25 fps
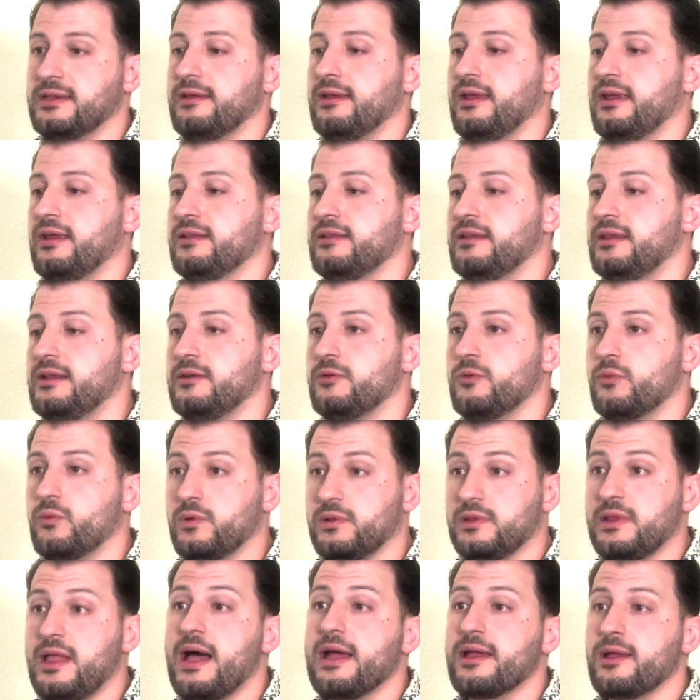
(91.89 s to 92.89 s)
And then
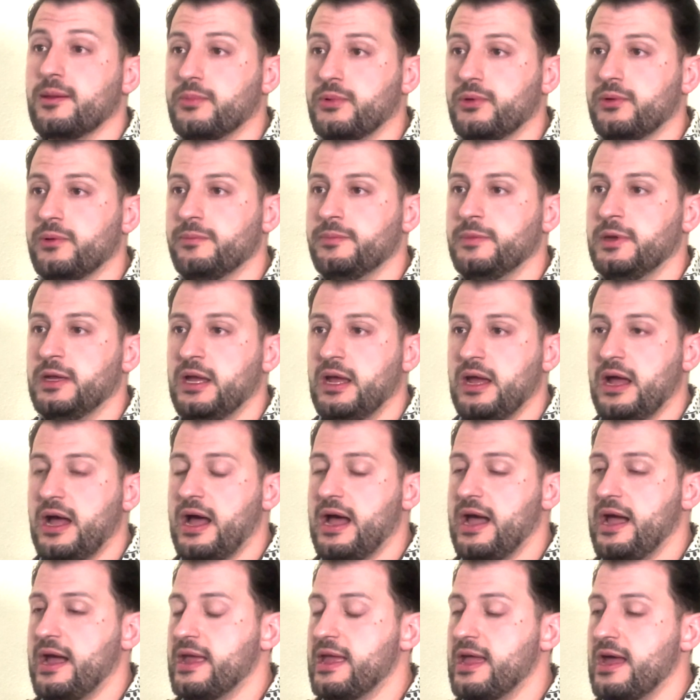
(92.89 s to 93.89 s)
reliable.
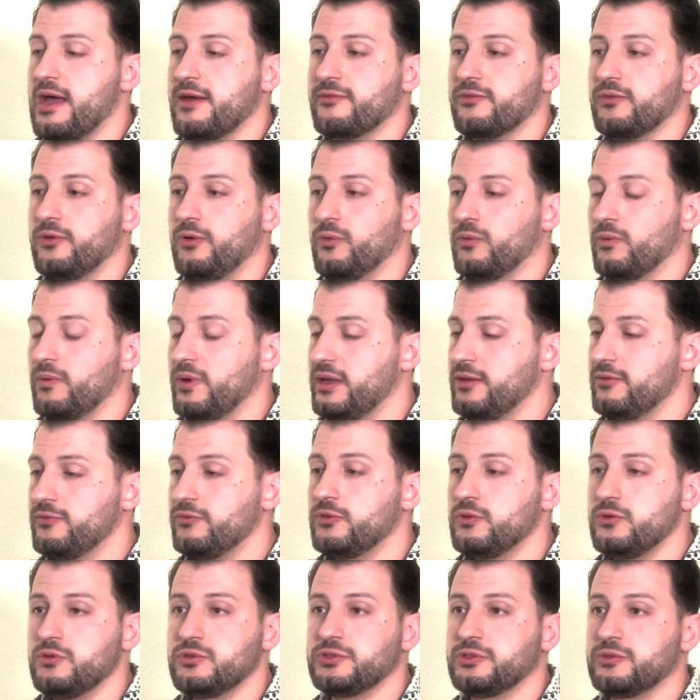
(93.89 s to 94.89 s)
I have great
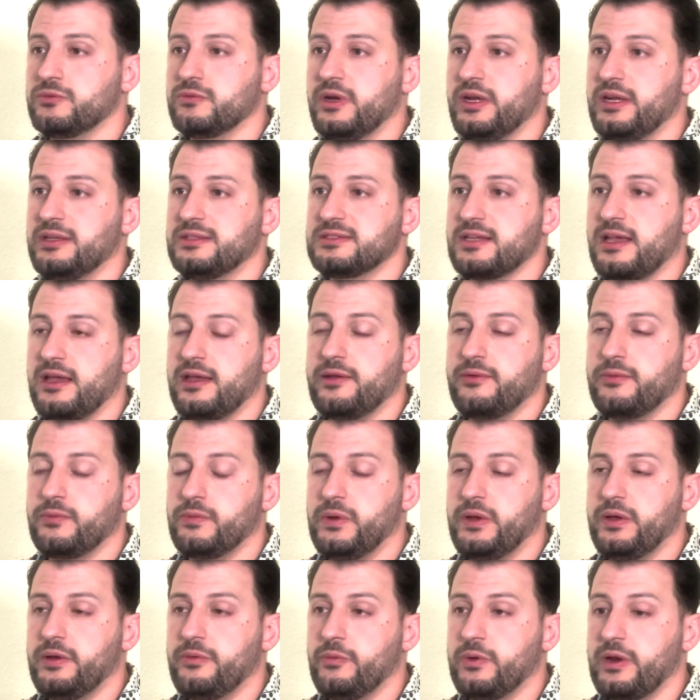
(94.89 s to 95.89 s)
fusion rates.
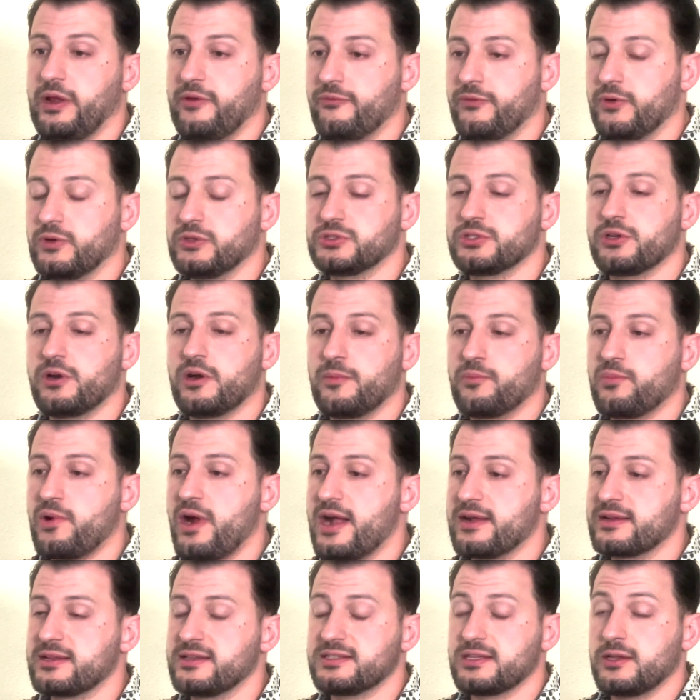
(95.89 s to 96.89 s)
When I first started
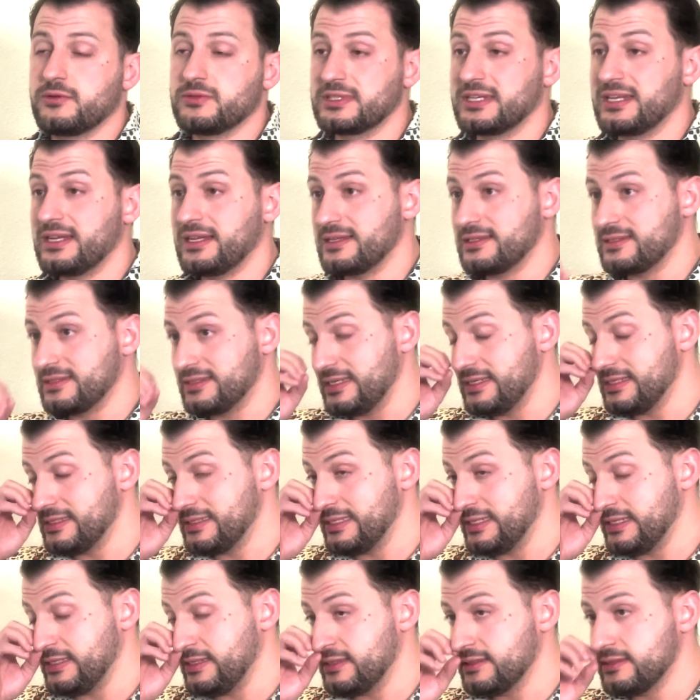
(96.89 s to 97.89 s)
practice, I was getting
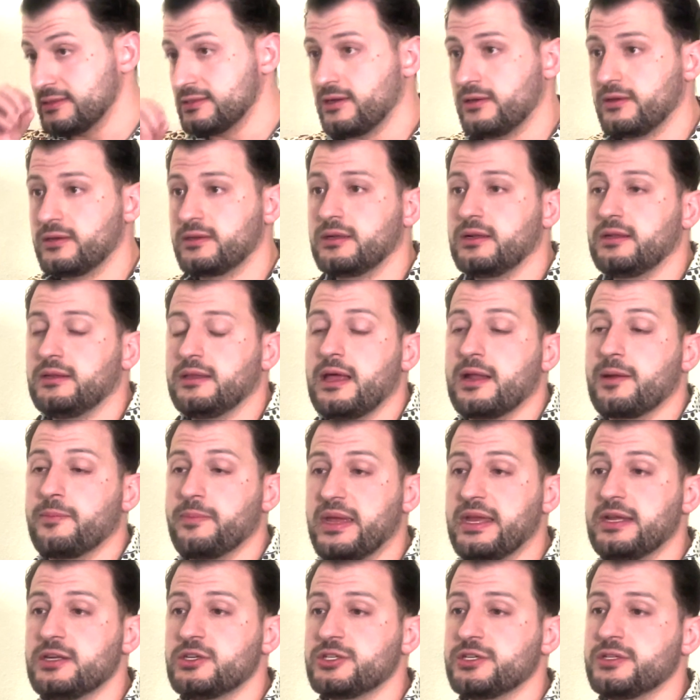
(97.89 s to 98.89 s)
CTs on a lot of
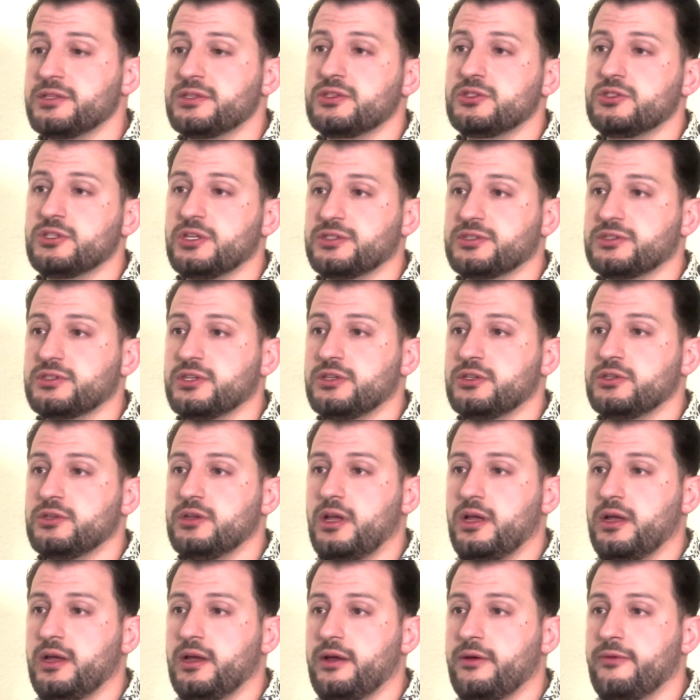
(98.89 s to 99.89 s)
patients just to
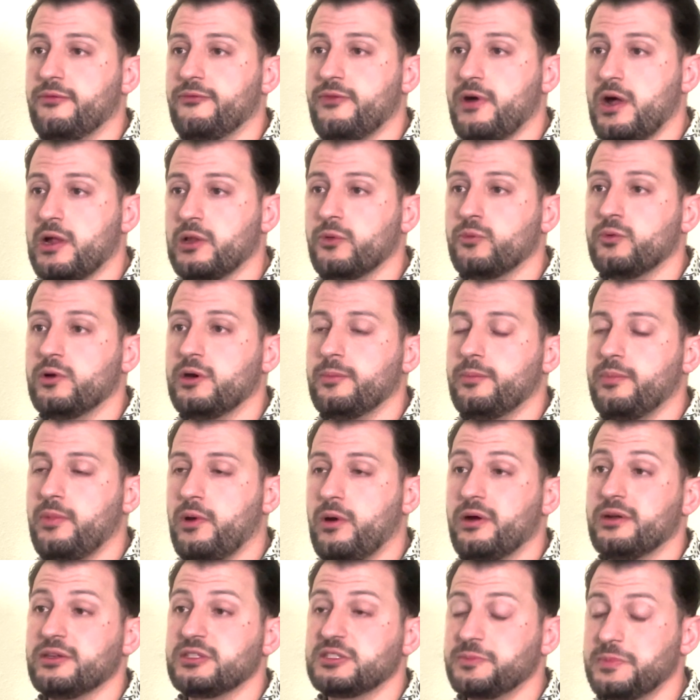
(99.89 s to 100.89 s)
follow up
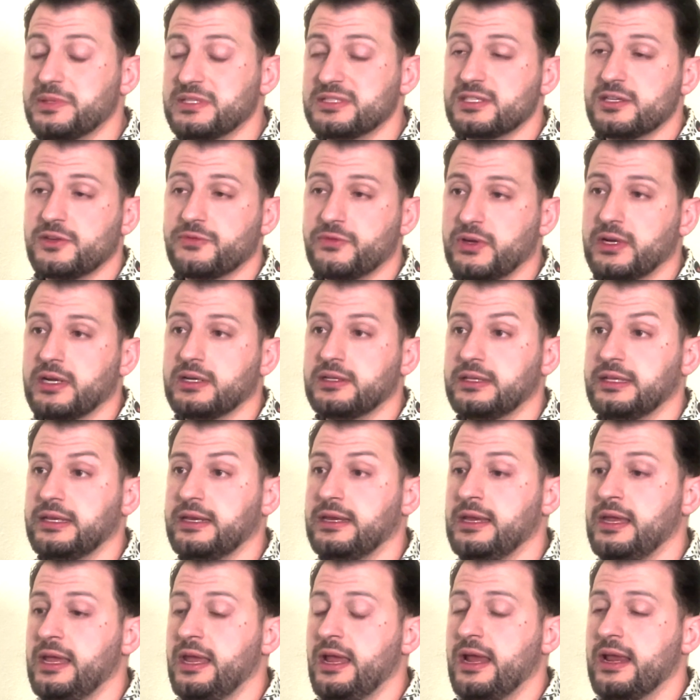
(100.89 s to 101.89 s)
on specifically
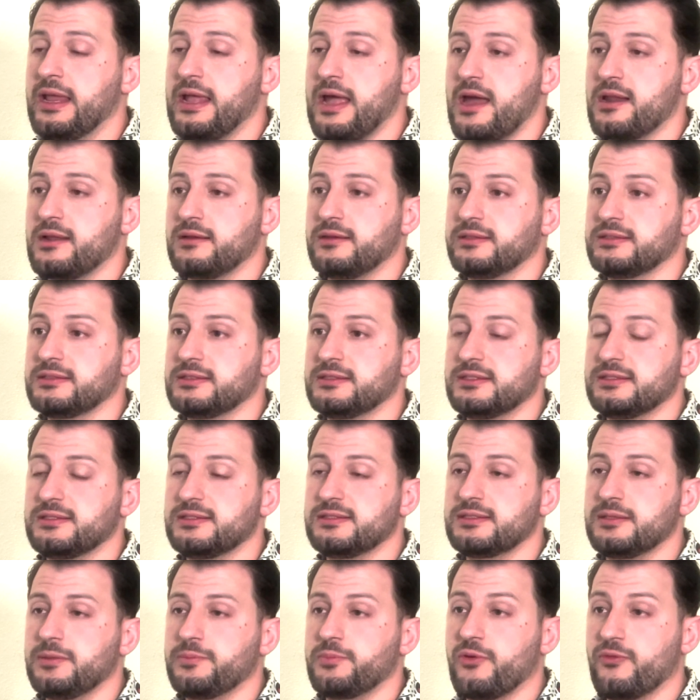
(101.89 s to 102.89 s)

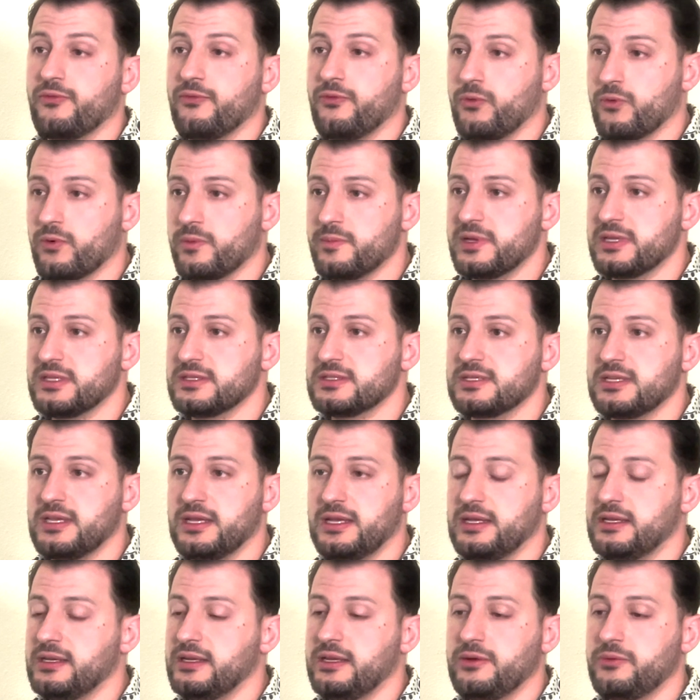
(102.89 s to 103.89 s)
Catalyst's performance,
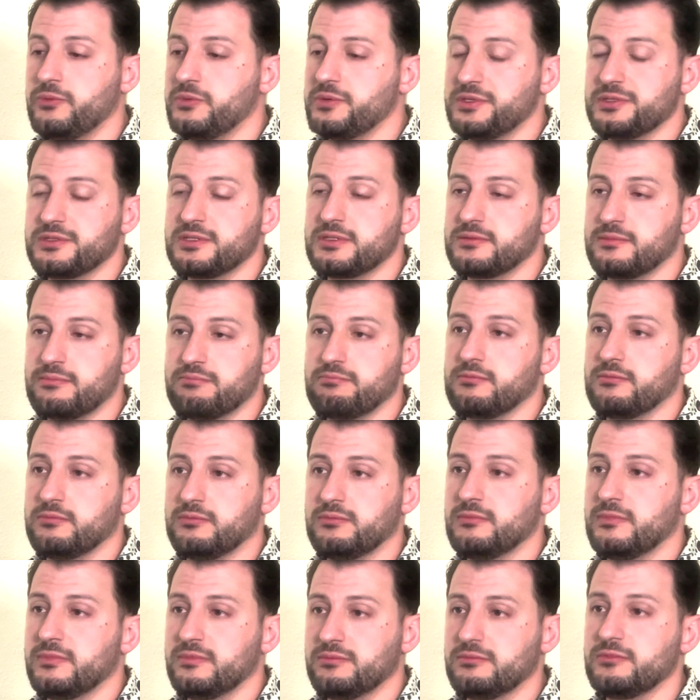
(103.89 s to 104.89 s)
and it was,
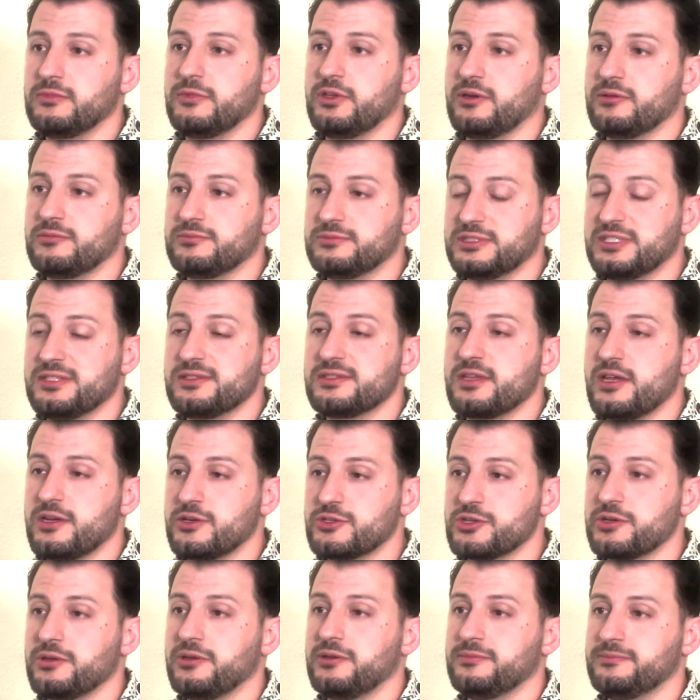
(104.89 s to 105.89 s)

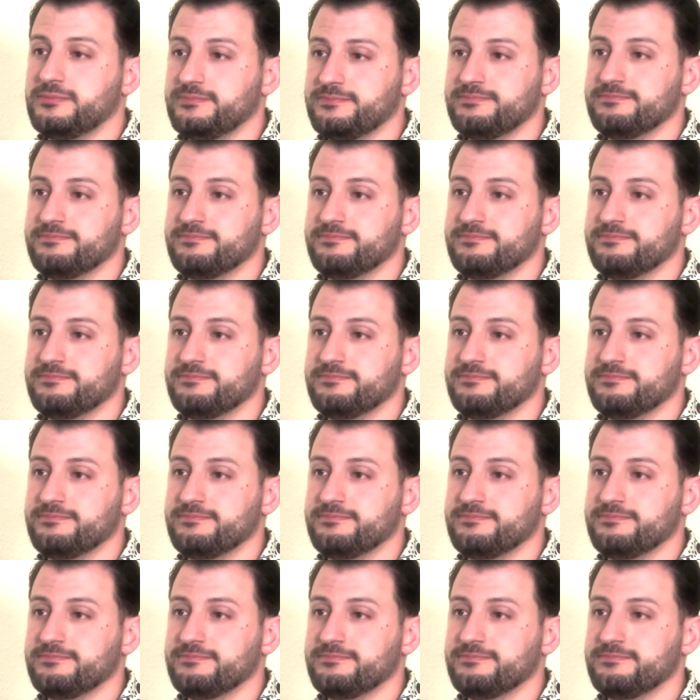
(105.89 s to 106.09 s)
sensational.